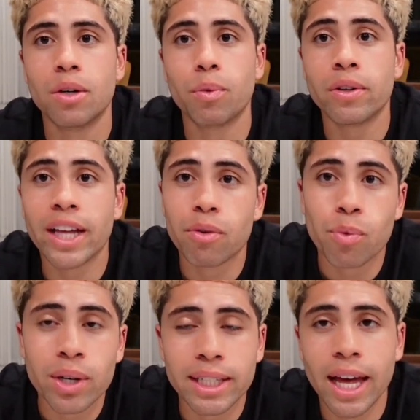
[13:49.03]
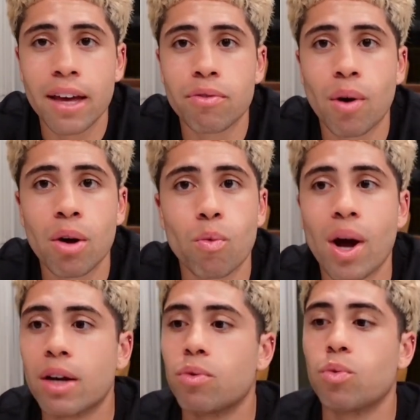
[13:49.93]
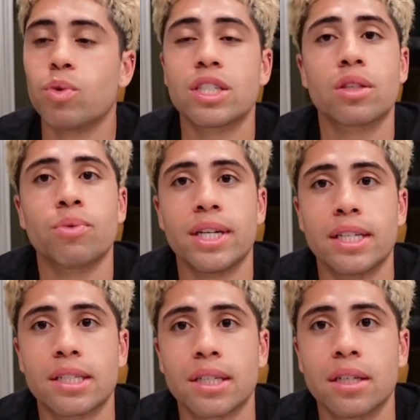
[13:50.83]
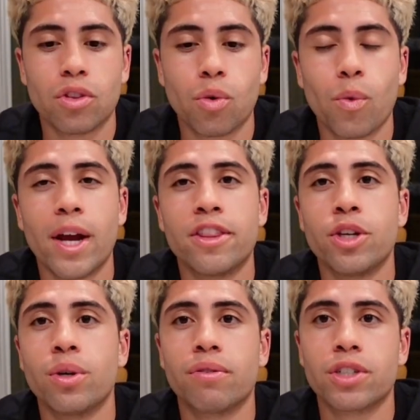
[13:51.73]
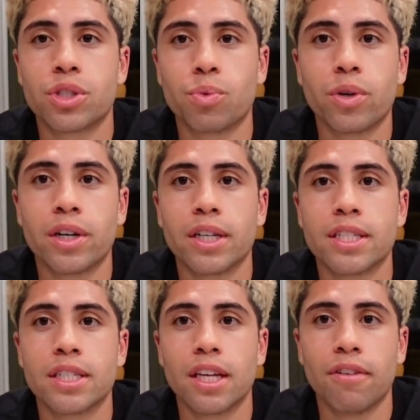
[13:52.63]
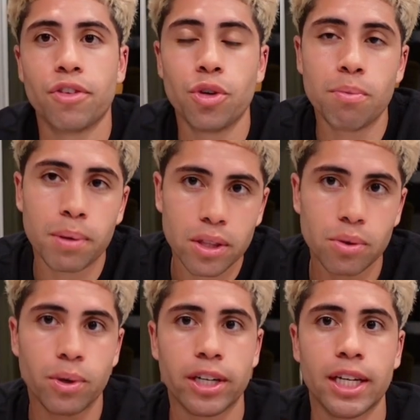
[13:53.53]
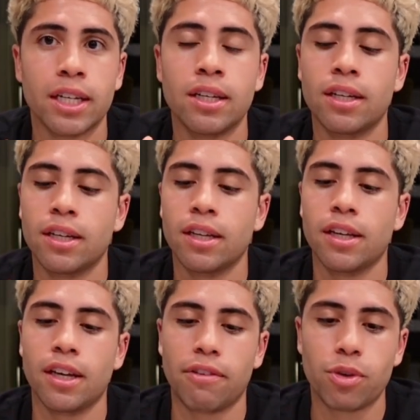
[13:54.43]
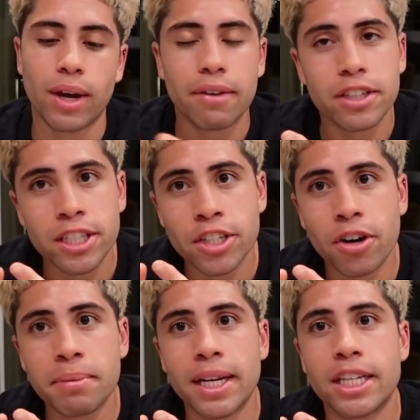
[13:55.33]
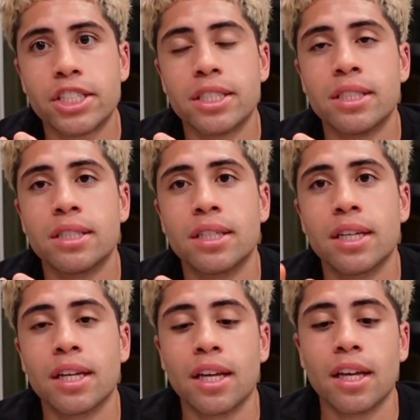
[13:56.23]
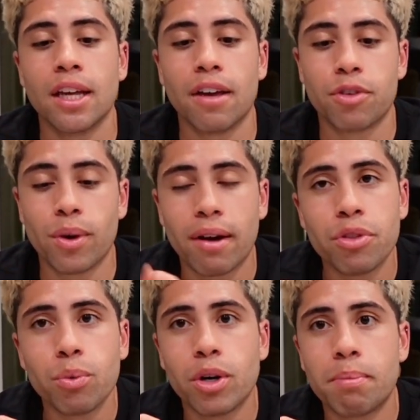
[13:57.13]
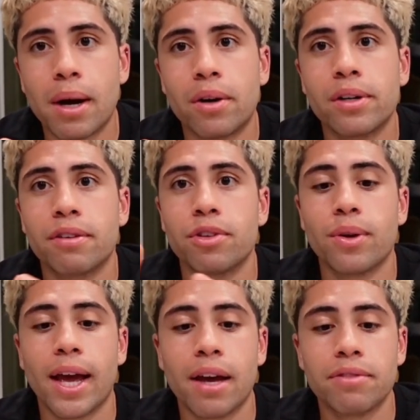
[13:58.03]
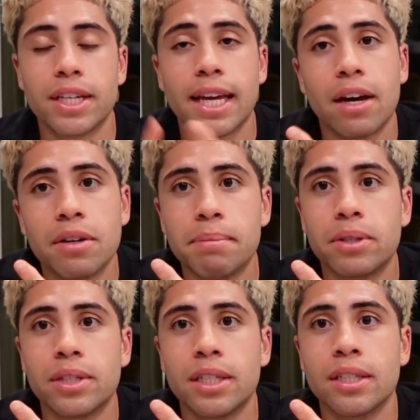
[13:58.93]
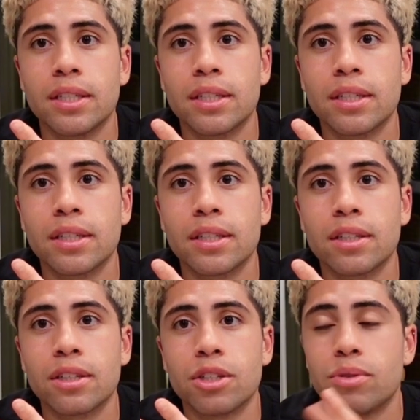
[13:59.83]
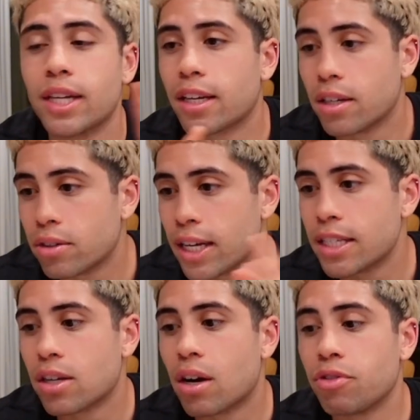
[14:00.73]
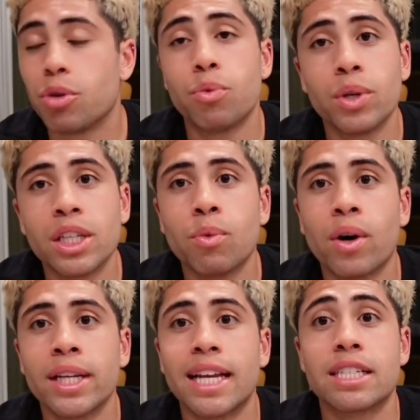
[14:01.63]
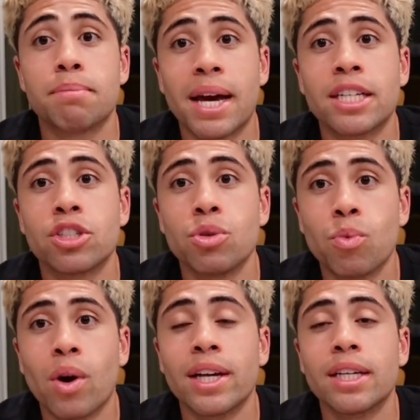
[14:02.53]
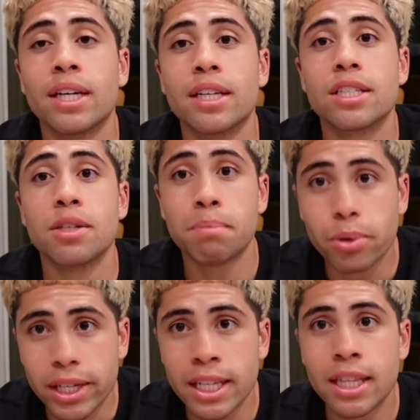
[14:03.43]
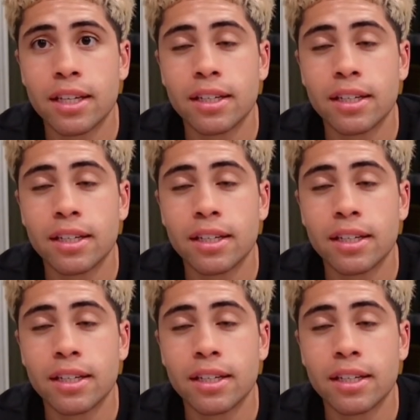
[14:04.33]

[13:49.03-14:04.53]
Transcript: We only have one life. Why? What's the risk? The way the universe works, if you put the work in, if you have the determination, if you have the willpower, if you have the accountability, you take no days off, you really want it as bad as you want to breathe,